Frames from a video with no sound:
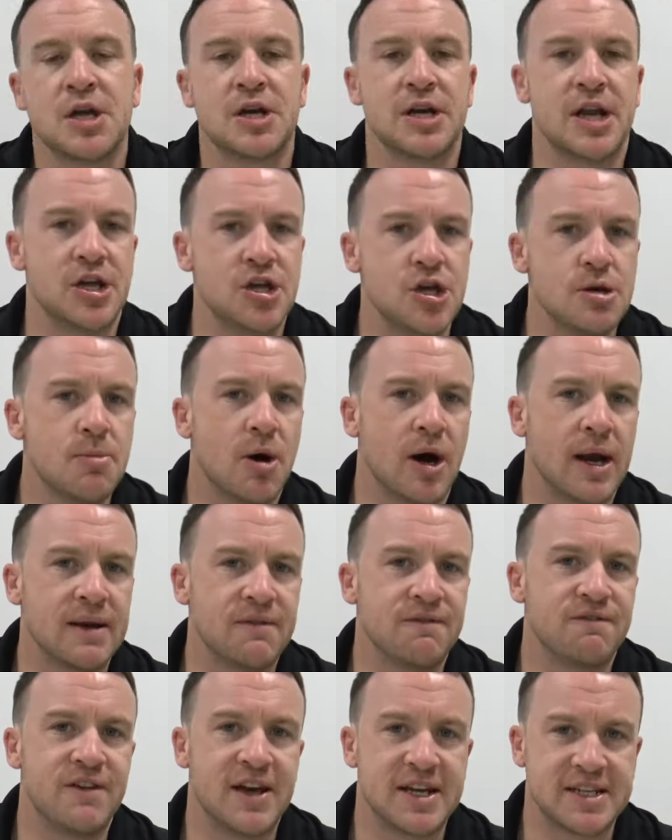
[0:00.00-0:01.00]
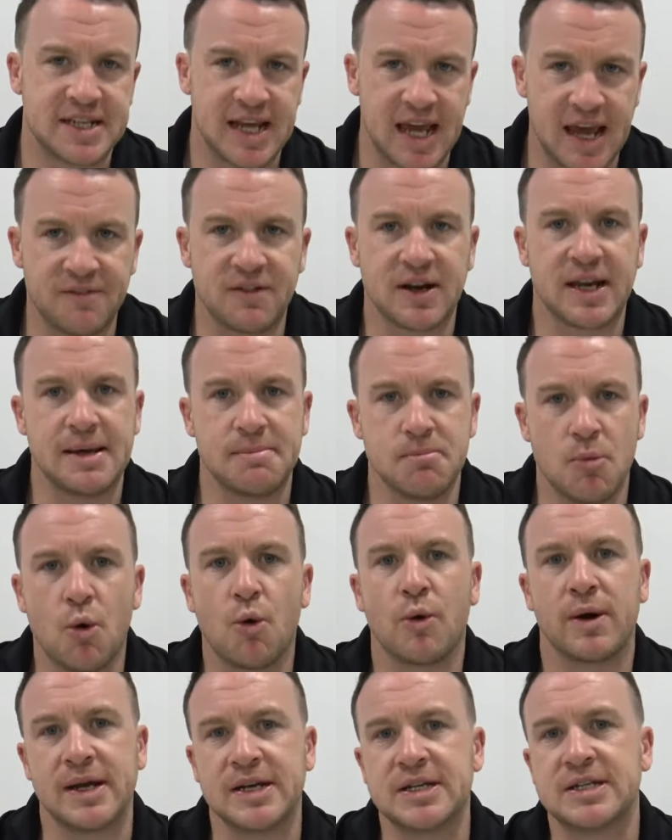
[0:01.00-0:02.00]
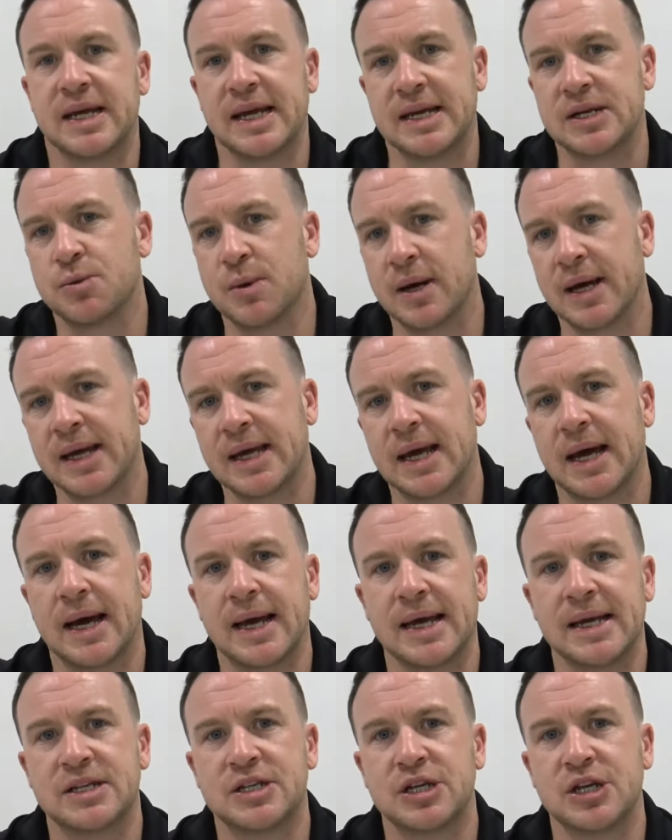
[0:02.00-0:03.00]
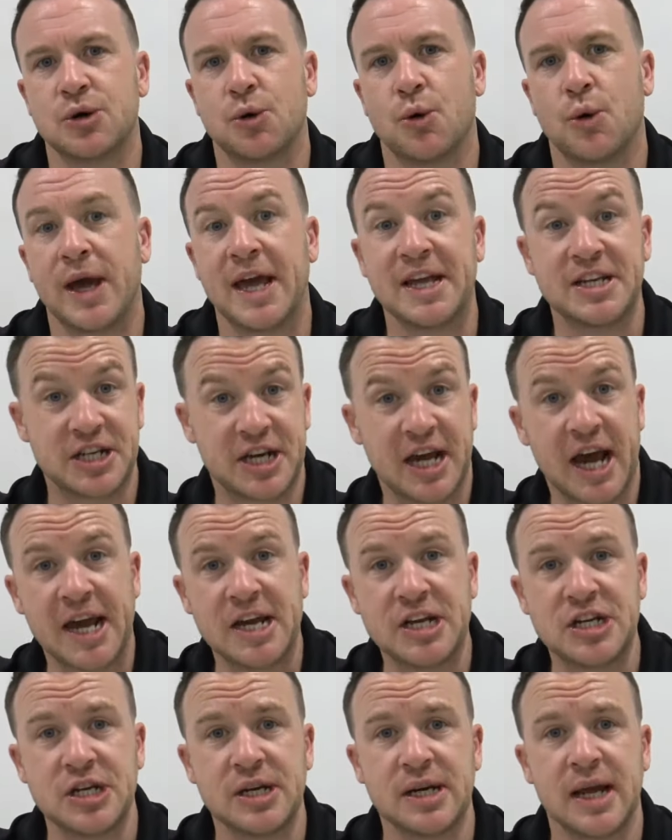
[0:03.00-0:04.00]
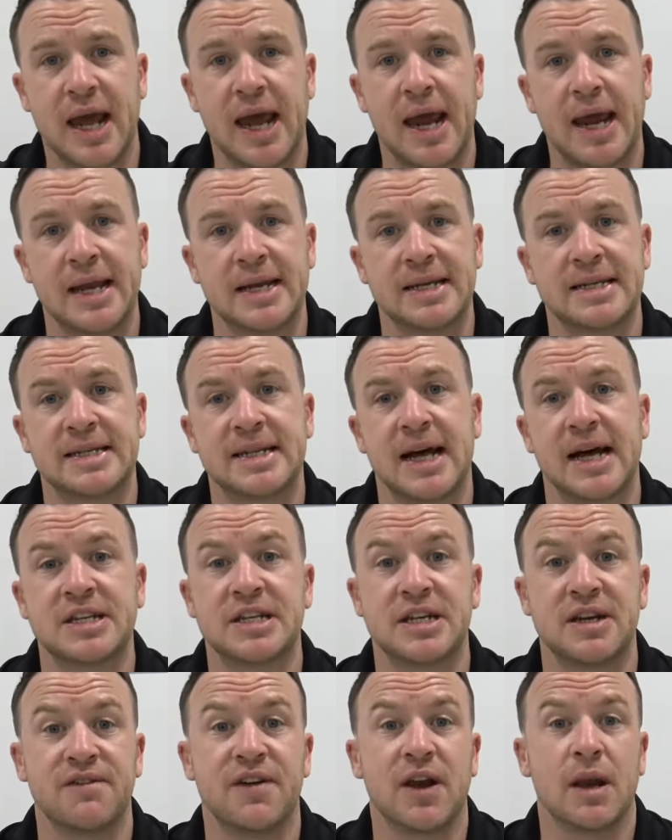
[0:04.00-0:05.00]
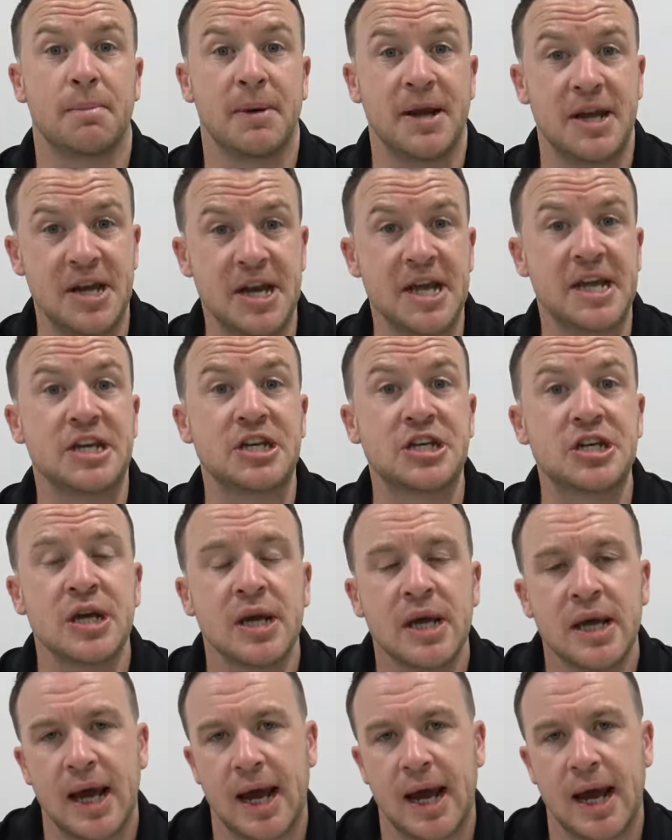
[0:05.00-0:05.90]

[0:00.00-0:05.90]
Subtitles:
Now, you might invest heavily more into your education and start to develop a niche.